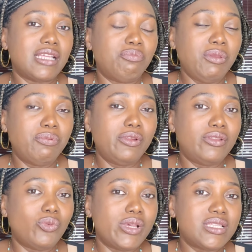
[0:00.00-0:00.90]
that people
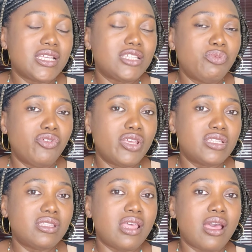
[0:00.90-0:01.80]
in the West
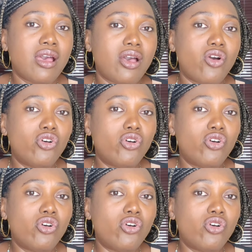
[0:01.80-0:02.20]
experience their